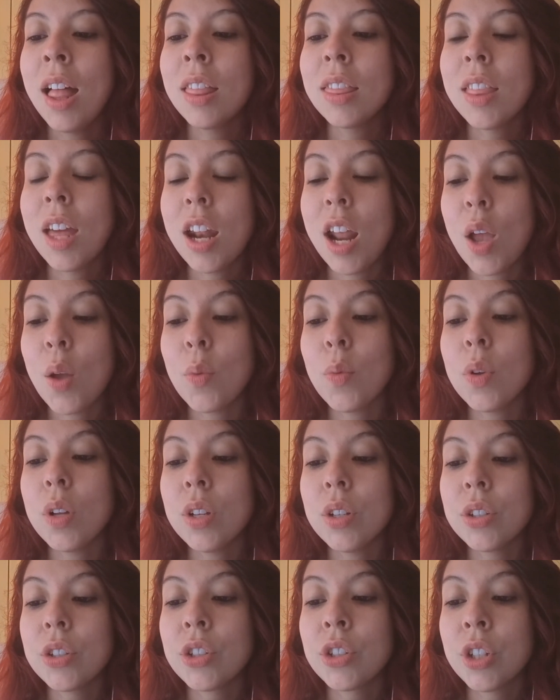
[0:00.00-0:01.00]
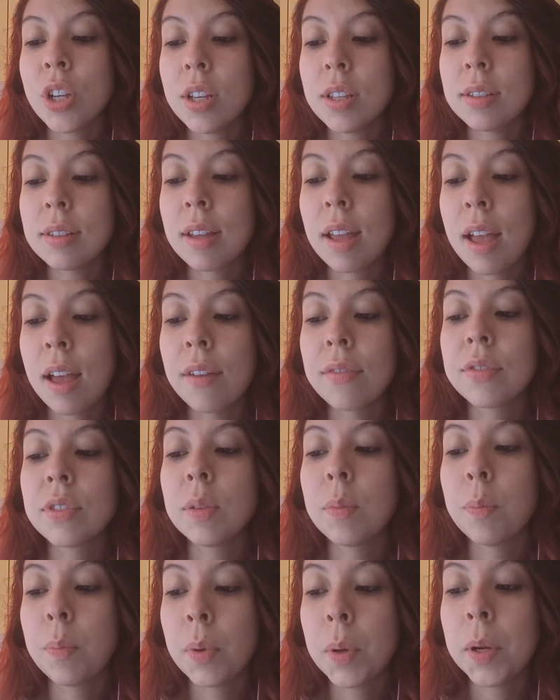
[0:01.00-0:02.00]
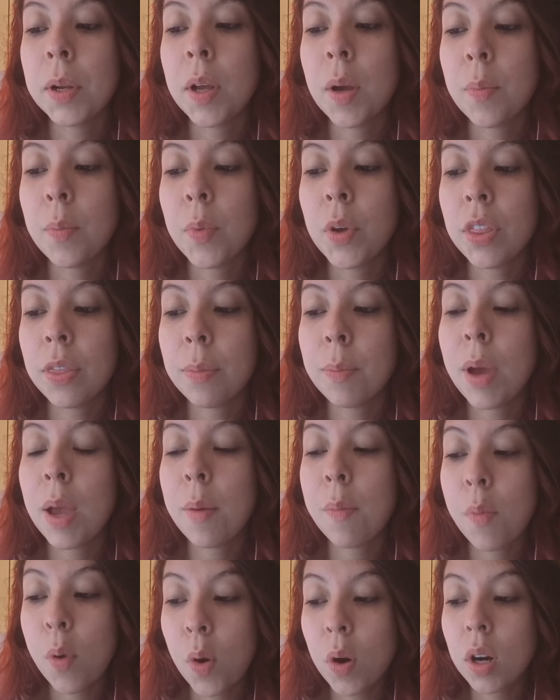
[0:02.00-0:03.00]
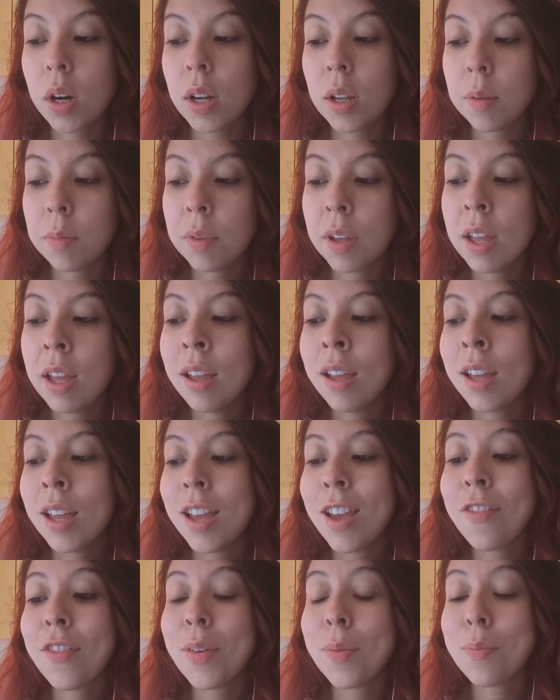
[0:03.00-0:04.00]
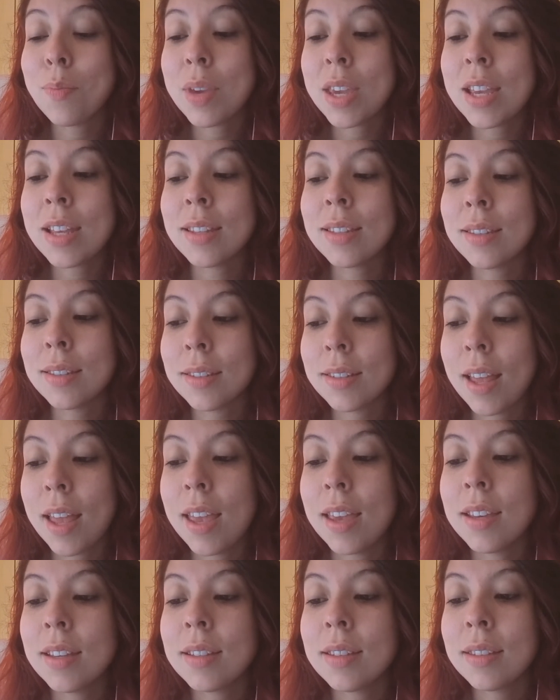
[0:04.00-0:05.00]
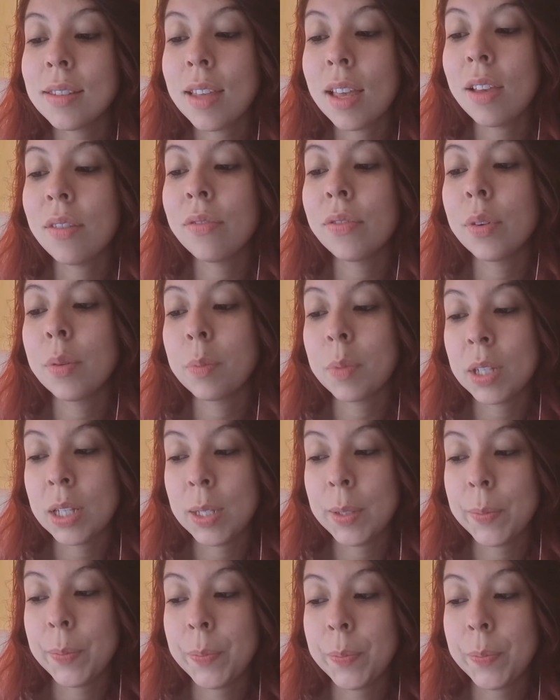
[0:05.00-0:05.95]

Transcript: That I will just have to put up with my boredom if it means staying safe from him.